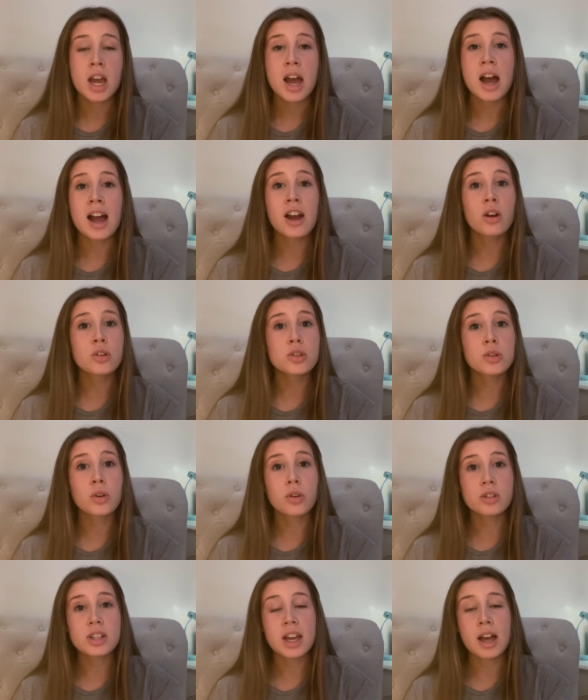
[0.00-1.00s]
I also got
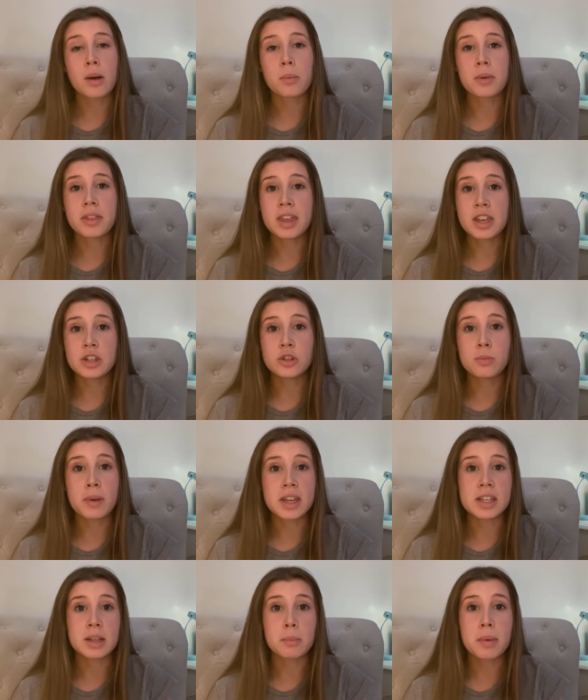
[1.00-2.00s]
to help with
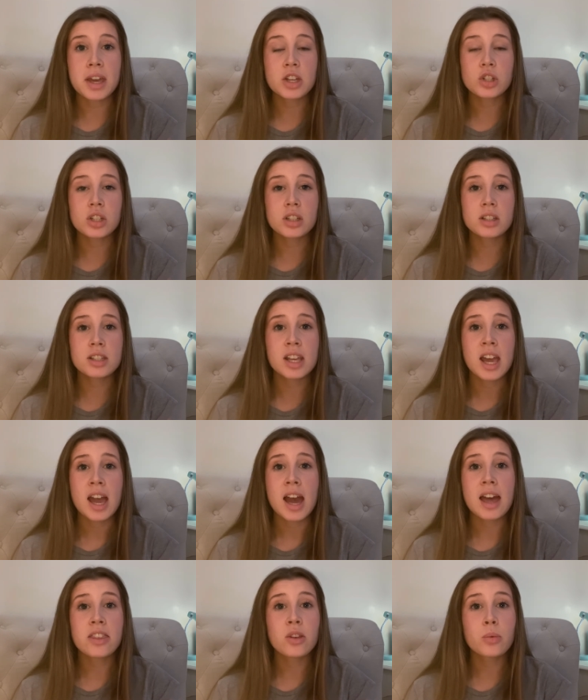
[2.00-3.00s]
intubating patients,
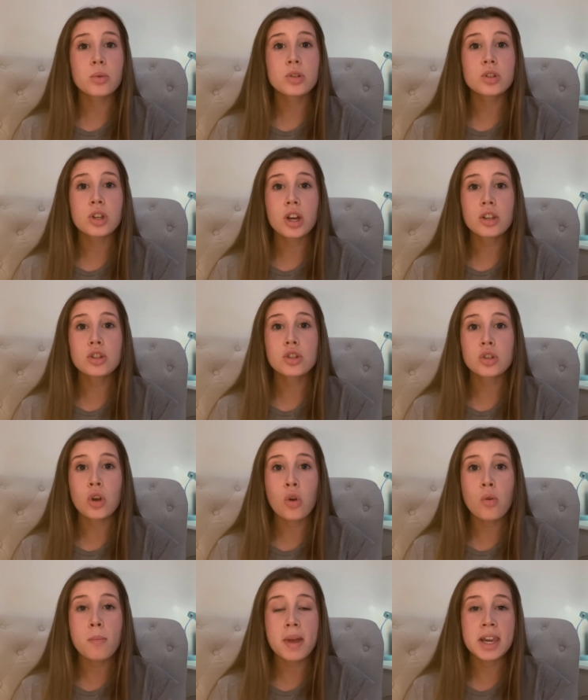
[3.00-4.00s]
and there was just
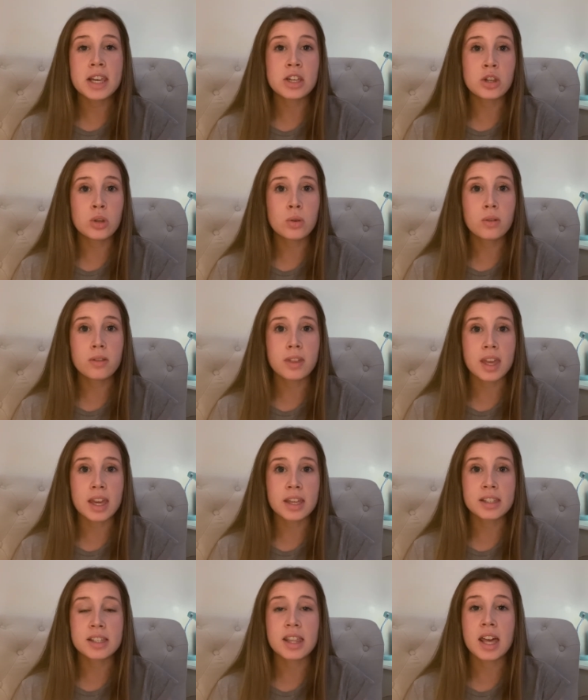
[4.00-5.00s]
so many new
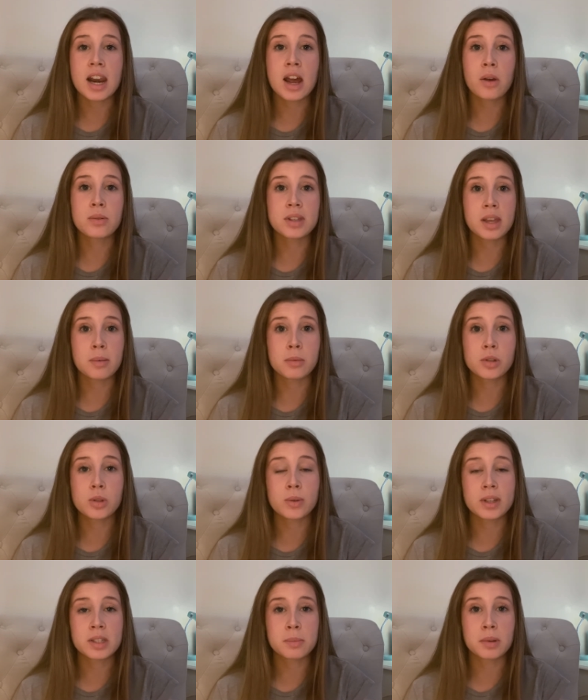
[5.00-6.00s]
things that I was able to
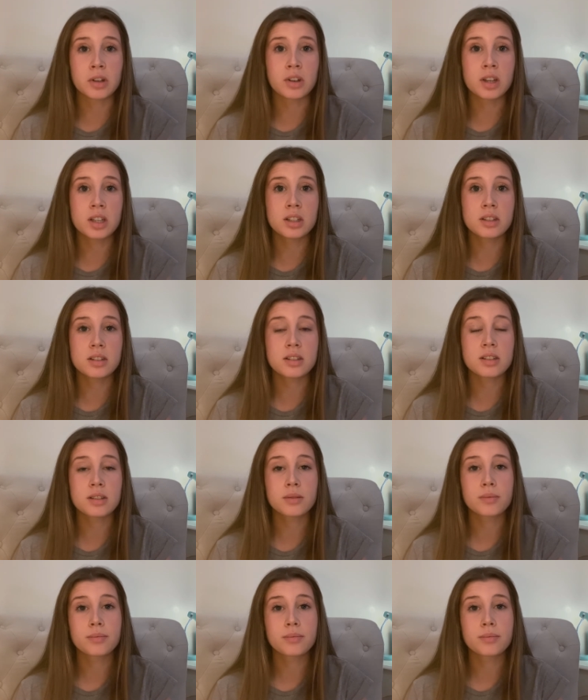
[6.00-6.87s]
experience.